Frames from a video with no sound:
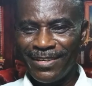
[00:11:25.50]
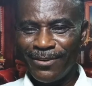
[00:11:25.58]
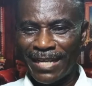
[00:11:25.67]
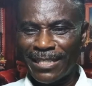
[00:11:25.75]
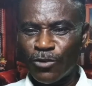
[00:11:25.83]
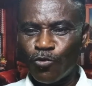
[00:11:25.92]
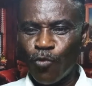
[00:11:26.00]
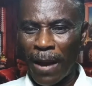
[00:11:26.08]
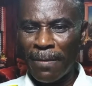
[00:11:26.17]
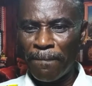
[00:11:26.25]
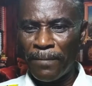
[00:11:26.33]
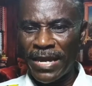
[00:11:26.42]
That is
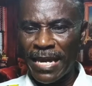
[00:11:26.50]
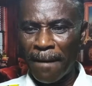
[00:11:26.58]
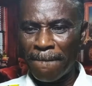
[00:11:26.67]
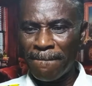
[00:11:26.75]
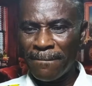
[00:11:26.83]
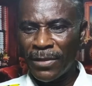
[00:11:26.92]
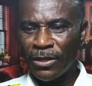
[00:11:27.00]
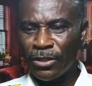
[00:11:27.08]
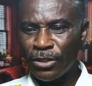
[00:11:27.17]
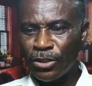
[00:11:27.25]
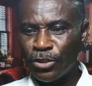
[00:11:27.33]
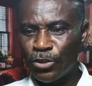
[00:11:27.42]
1 p.m.
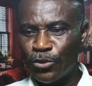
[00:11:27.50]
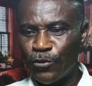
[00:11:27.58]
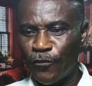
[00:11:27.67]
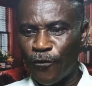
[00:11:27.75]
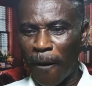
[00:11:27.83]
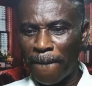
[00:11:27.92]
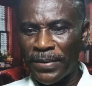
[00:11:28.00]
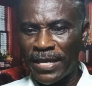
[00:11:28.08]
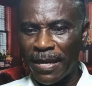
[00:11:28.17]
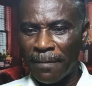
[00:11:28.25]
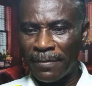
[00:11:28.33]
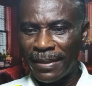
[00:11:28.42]
to 4
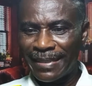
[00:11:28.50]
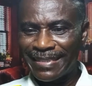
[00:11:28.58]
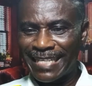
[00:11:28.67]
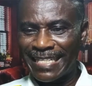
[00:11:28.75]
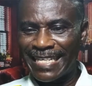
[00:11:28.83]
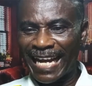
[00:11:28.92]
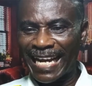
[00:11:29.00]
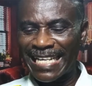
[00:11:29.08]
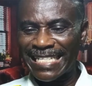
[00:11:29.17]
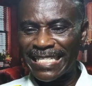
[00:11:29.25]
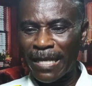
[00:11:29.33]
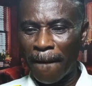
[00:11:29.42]
p.m. The
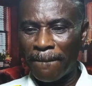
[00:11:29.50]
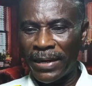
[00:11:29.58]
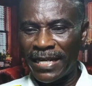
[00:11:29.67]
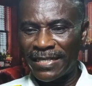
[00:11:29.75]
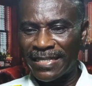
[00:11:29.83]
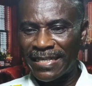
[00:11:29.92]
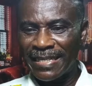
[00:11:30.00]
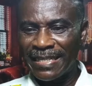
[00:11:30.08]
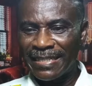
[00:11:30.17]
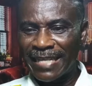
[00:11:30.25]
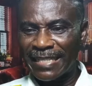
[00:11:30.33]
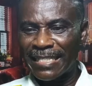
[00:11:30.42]
darkest place.
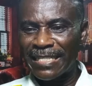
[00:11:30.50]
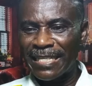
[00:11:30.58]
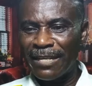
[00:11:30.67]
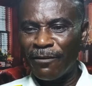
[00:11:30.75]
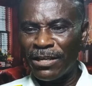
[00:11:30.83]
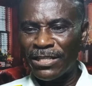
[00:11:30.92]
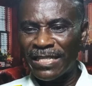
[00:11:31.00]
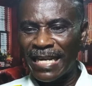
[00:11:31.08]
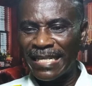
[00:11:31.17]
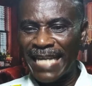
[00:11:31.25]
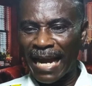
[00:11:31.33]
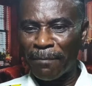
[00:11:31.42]
That is when you see
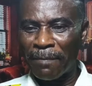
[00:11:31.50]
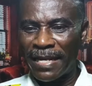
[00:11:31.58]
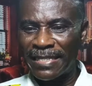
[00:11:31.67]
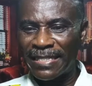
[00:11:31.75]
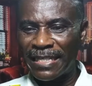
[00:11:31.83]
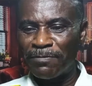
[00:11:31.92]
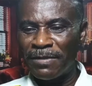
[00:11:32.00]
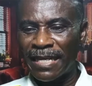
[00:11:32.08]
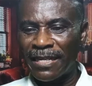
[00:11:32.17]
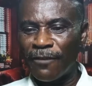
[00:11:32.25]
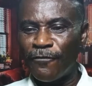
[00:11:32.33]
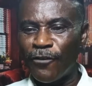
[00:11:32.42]
the dark place, it means
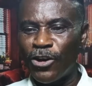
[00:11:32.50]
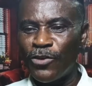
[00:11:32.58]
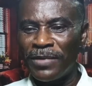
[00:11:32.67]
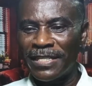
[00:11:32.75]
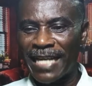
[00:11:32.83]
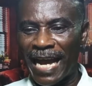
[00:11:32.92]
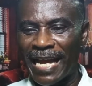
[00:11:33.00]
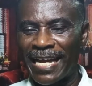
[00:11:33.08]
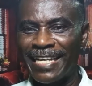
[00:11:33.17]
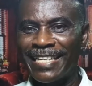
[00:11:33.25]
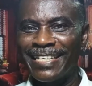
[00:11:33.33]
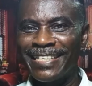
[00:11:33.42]
that the volume is high.
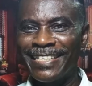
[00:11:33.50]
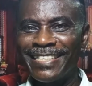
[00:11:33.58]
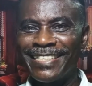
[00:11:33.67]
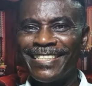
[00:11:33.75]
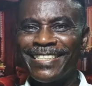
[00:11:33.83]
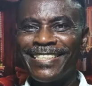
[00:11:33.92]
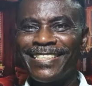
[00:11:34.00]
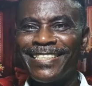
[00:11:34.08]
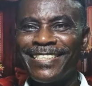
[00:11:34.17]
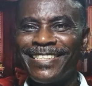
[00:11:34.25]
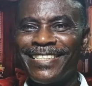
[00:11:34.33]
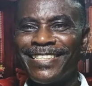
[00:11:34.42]

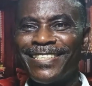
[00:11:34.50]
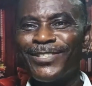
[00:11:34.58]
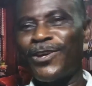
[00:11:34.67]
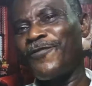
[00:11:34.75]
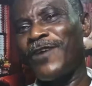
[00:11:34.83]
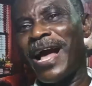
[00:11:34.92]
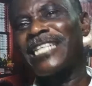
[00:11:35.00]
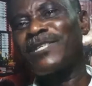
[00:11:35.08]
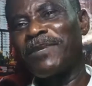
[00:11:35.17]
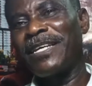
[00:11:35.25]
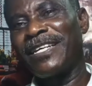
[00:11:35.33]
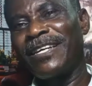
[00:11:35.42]
So if you ask
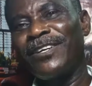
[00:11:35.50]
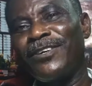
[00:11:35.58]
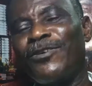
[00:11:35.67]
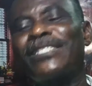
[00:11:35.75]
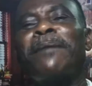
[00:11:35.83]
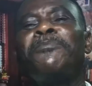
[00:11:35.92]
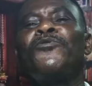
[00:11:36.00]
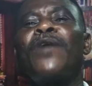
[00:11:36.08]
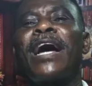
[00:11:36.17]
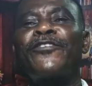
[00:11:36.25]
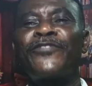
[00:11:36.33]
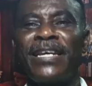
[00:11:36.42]
me, what time do
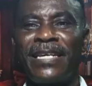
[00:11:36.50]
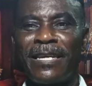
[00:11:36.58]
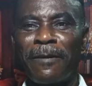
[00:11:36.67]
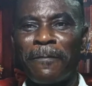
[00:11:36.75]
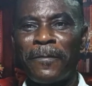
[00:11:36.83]
I trade?